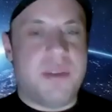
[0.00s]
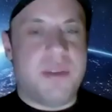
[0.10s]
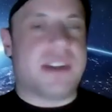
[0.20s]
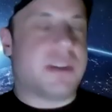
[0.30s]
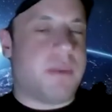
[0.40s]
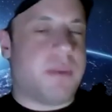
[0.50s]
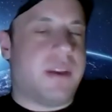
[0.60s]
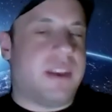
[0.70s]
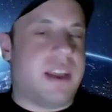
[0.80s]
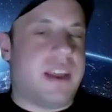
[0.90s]
Well, I
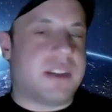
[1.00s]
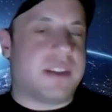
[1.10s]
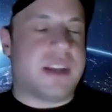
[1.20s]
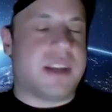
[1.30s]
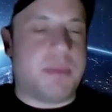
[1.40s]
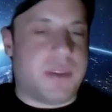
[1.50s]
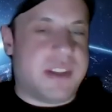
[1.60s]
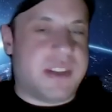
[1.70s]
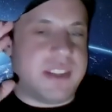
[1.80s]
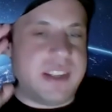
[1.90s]
guess sometimes people
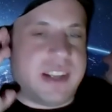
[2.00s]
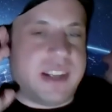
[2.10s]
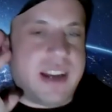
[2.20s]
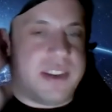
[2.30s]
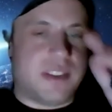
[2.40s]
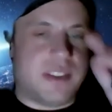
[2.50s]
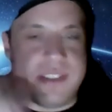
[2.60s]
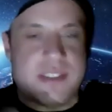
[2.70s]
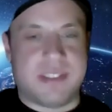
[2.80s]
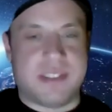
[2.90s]
need something to kind of
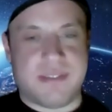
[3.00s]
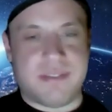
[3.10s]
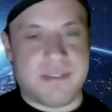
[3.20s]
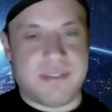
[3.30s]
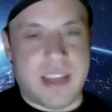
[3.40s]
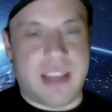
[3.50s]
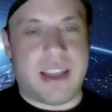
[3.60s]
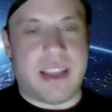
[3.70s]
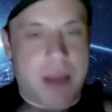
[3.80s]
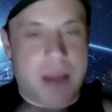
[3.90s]
just
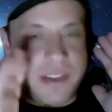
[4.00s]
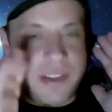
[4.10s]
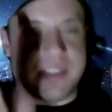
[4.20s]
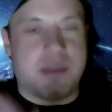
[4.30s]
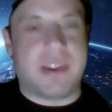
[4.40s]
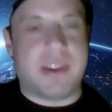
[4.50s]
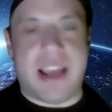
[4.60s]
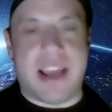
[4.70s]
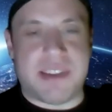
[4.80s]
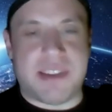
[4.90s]
like mindless to
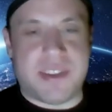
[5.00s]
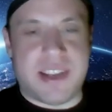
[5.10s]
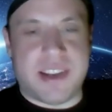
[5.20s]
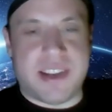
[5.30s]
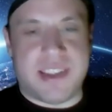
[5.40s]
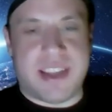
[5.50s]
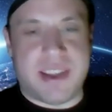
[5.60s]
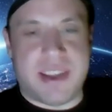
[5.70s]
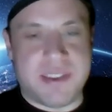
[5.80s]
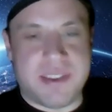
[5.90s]
relax after the end of the day
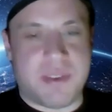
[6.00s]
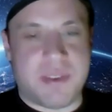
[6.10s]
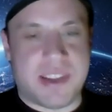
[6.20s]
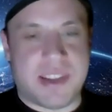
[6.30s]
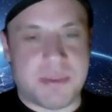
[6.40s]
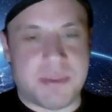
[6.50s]
too, I guess.